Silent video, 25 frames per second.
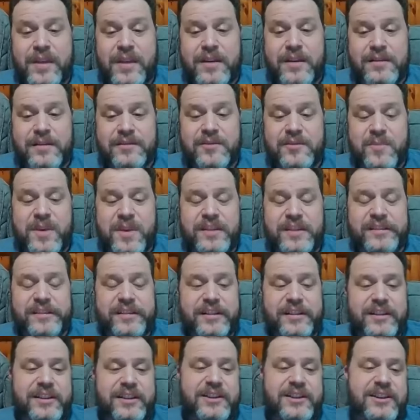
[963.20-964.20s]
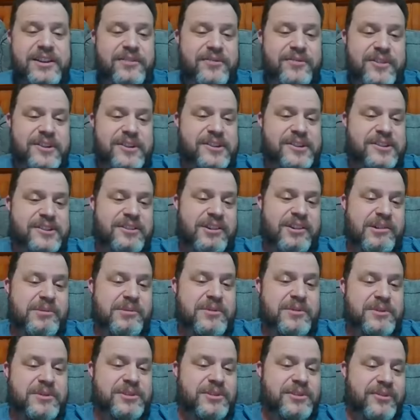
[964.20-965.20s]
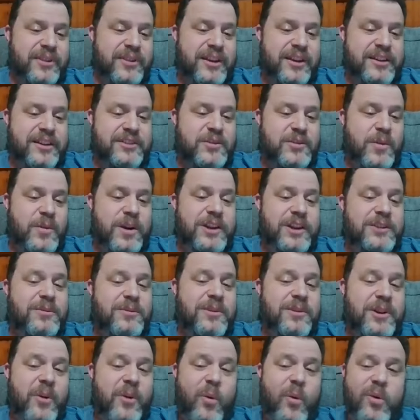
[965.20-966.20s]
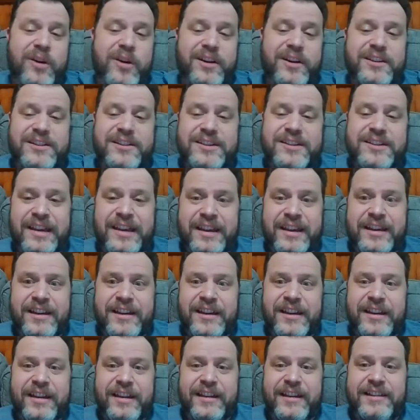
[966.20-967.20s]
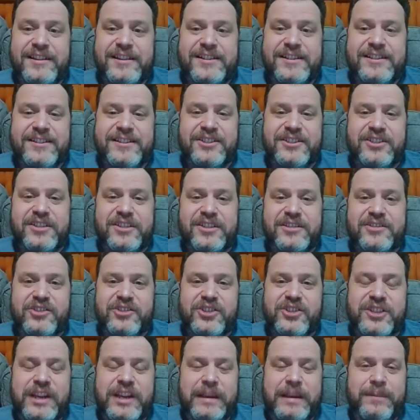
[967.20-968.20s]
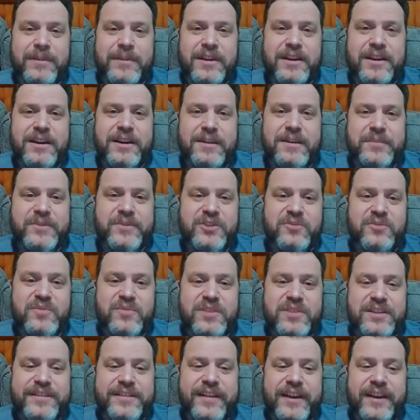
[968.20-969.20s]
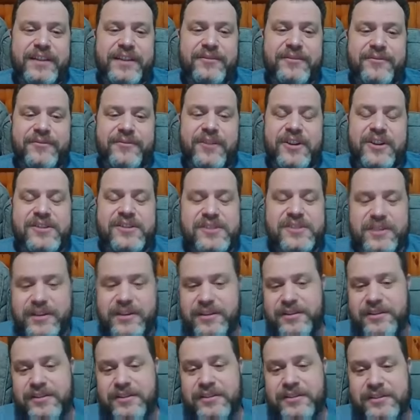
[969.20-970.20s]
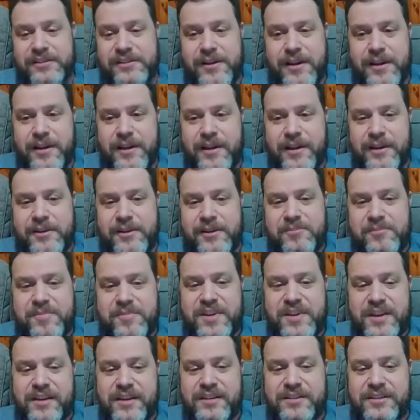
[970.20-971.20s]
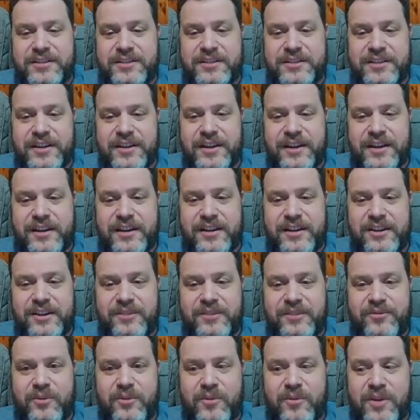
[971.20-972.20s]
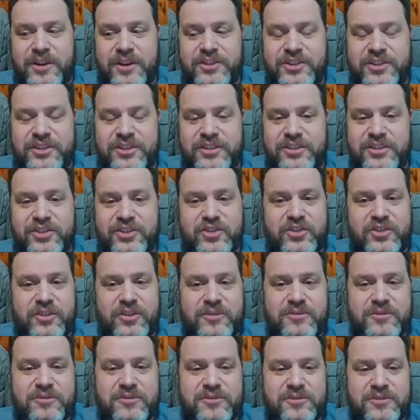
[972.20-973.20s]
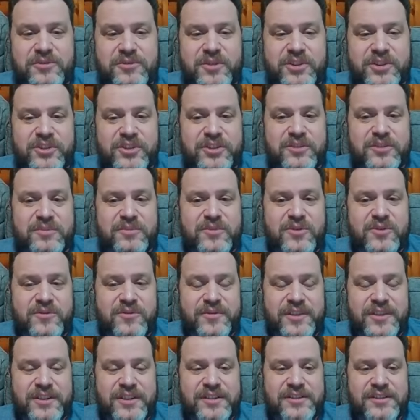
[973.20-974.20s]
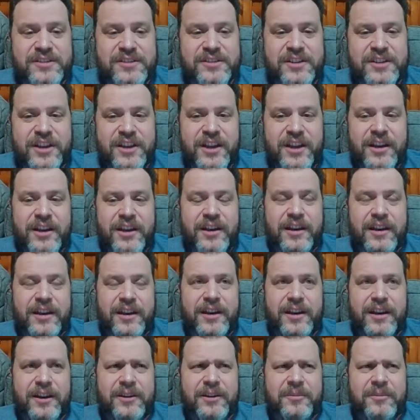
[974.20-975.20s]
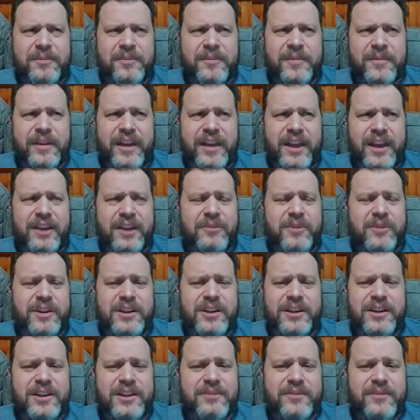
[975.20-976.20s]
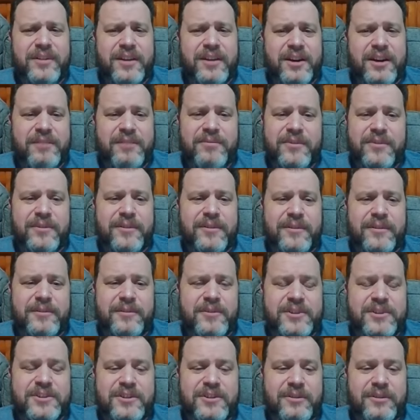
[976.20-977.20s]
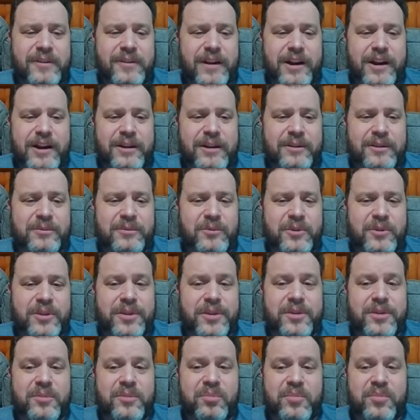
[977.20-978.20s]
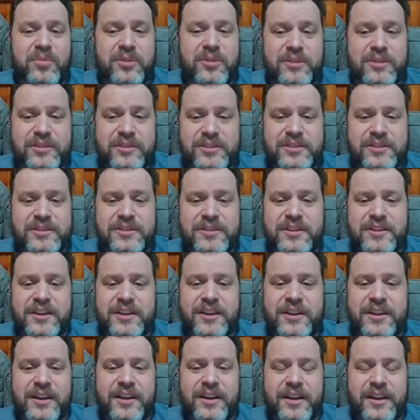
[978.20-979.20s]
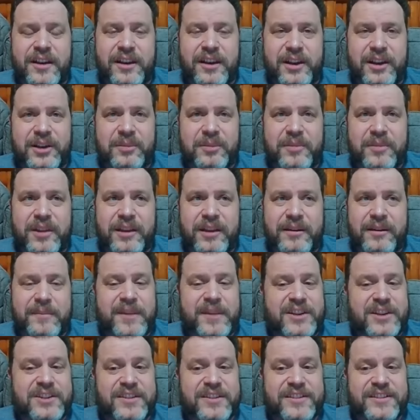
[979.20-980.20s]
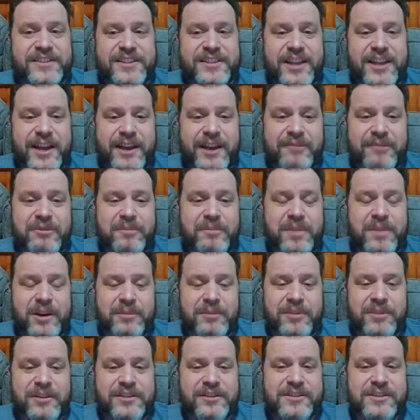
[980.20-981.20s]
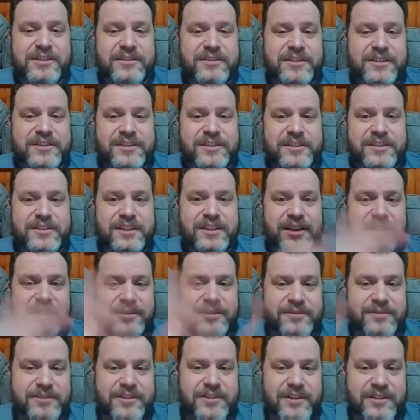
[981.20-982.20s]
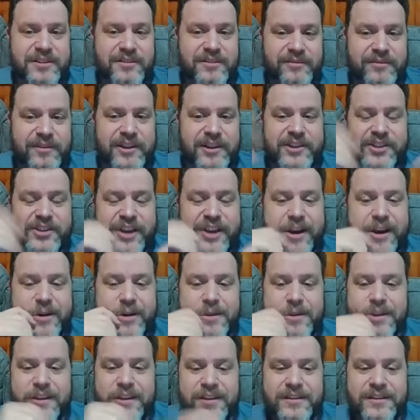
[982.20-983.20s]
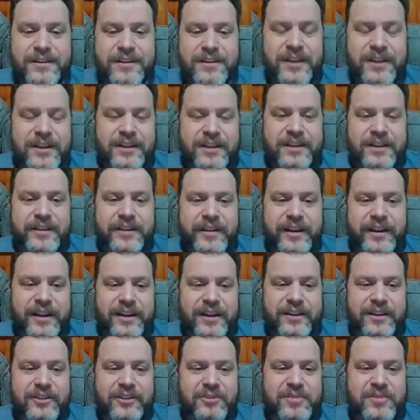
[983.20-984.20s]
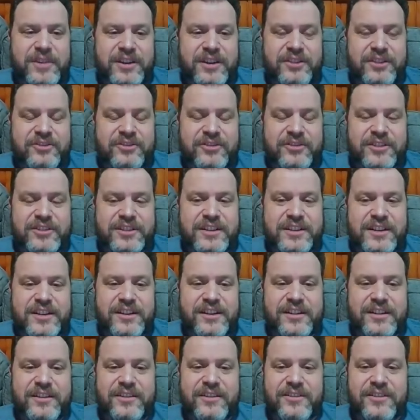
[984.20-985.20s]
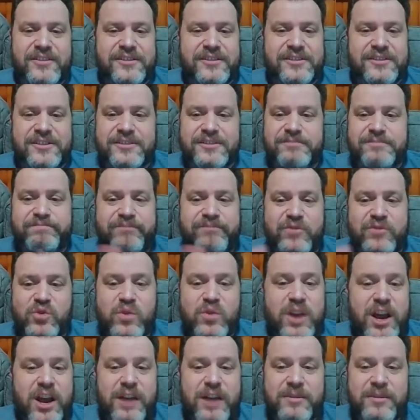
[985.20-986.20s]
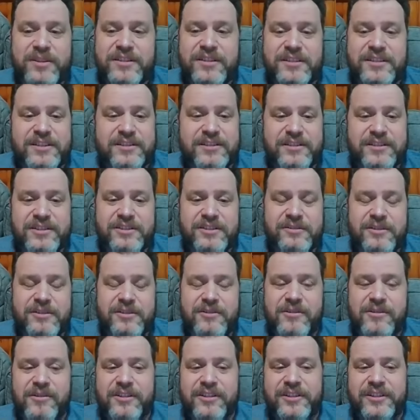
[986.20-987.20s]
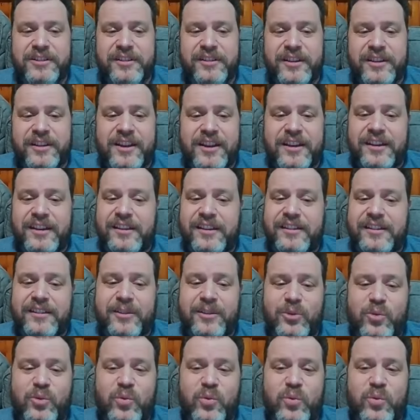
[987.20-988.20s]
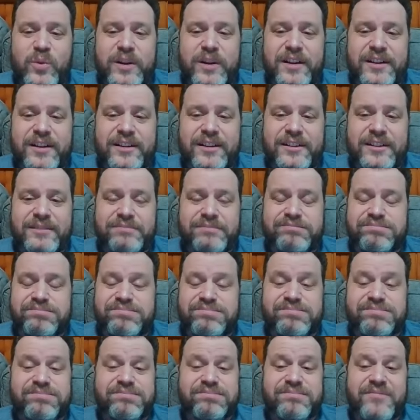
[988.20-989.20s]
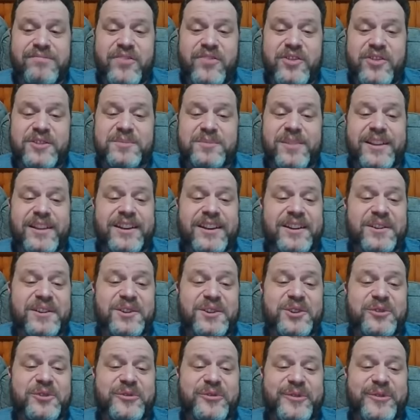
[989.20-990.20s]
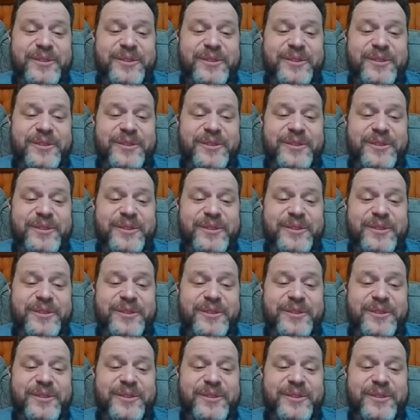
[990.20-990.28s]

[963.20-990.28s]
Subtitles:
So basically, if you're a Star Wars fan, 2021 is shaping up to be a fun year, be it if you're watching the shows, watching the movies. Heck, we didn't even cover what's going on with the books. Like I mentioned, there's the High Republic series that's kind of starting to flesh out that could be interesting. There's new comic series, of course. So there's plenty to do.